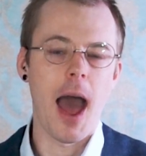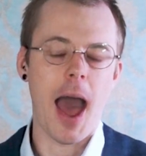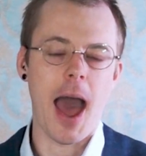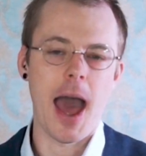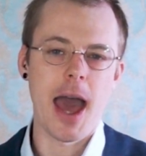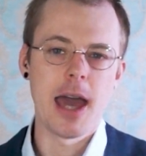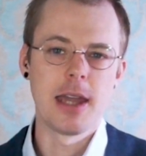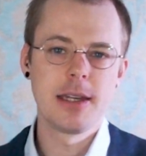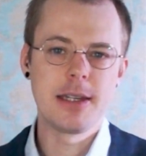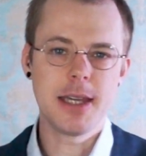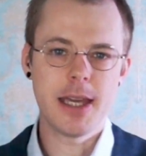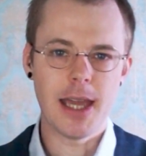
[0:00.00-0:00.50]

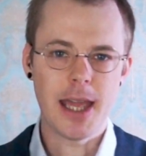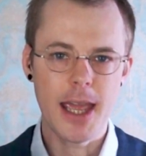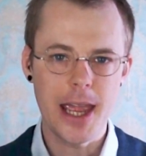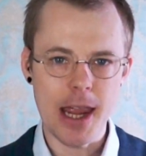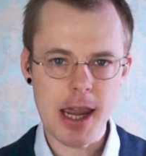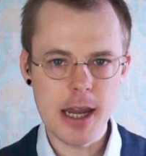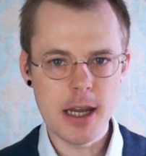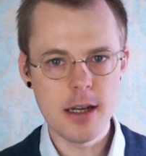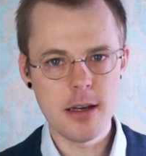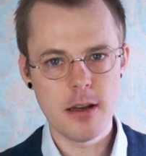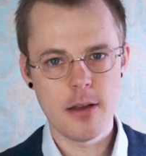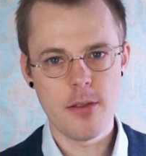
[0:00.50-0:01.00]
And
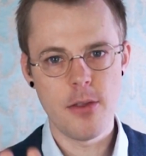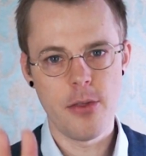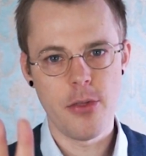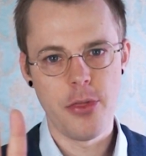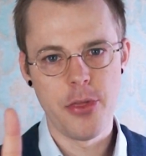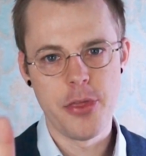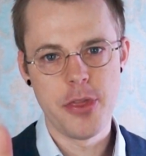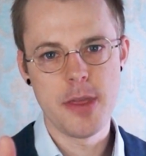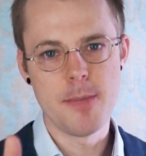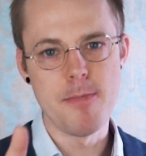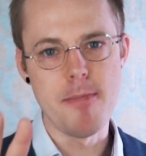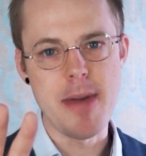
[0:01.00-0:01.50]
in
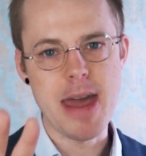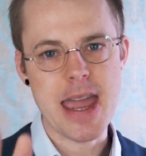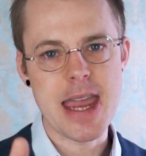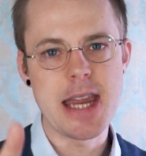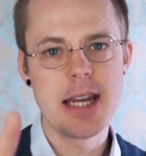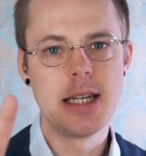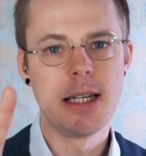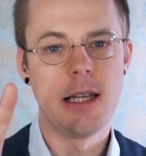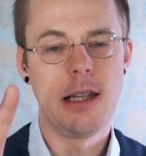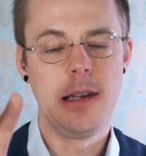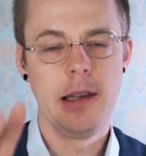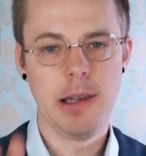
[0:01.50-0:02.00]
the
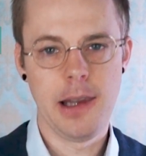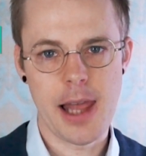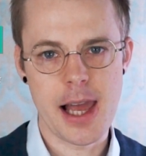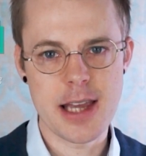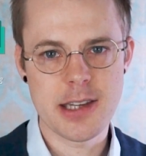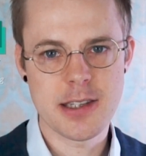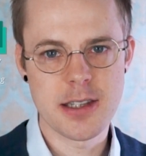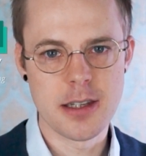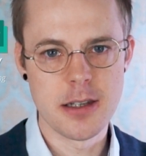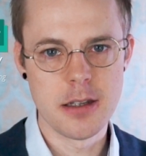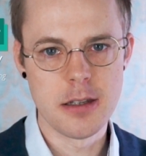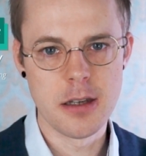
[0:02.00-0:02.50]
main
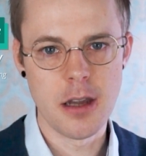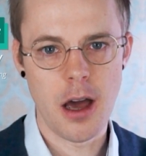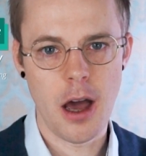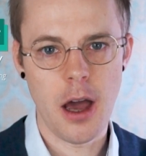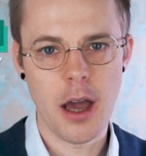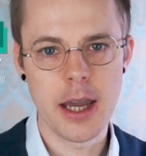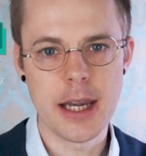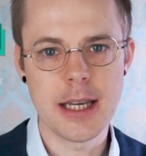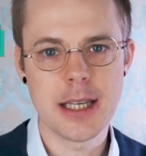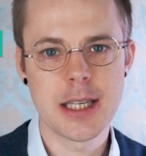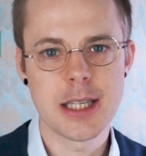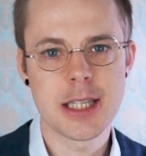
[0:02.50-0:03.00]
lesson,
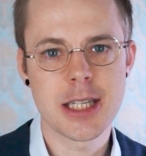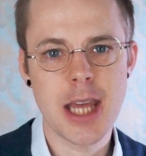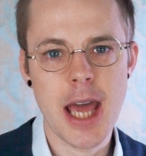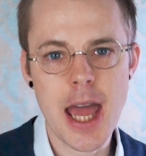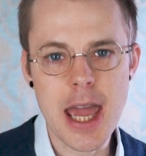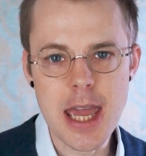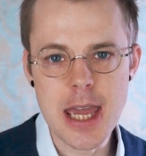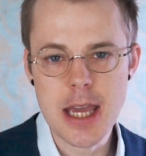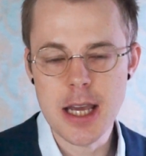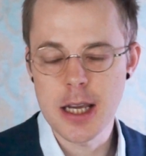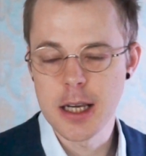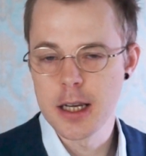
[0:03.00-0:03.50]
I
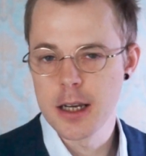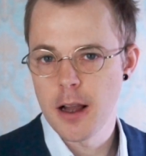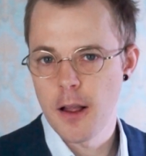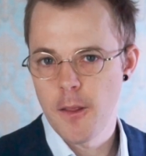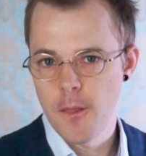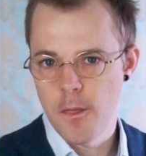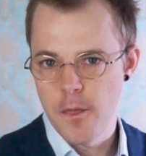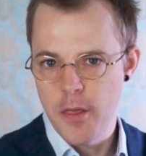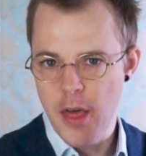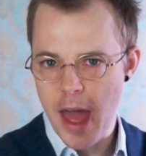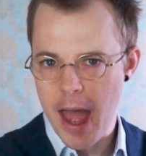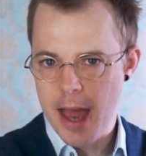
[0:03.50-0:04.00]
take
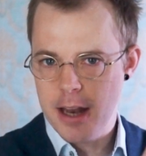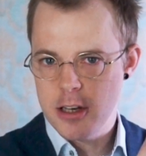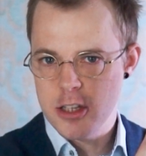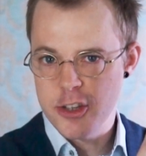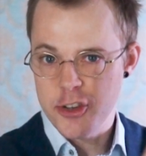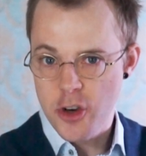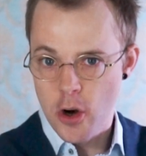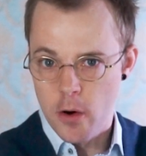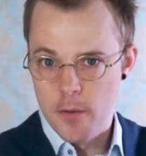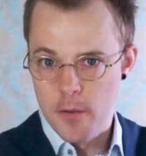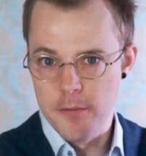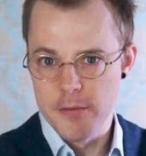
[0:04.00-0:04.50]

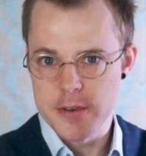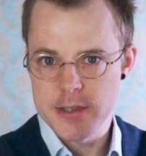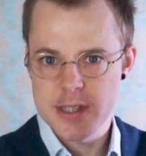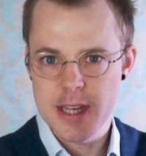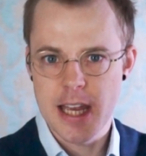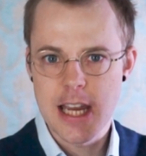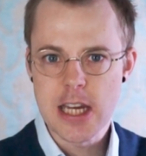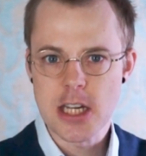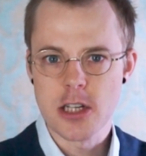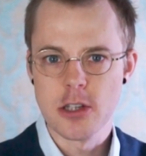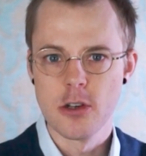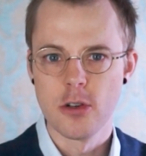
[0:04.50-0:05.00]
that
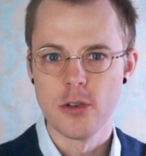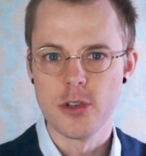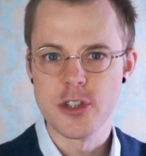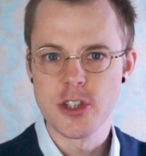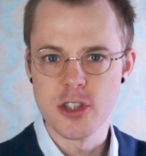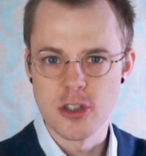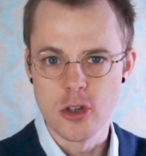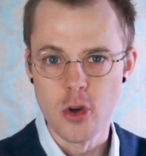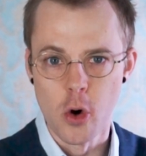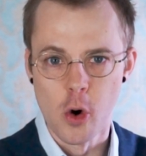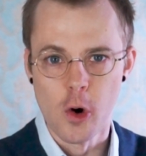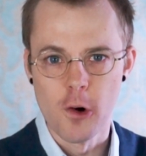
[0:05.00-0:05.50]
conversational
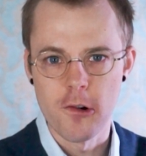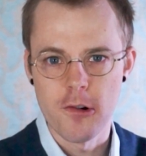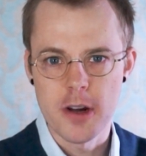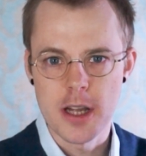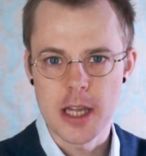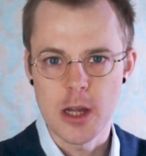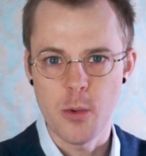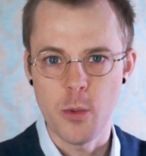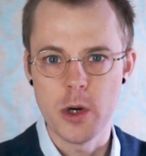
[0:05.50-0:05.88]
story,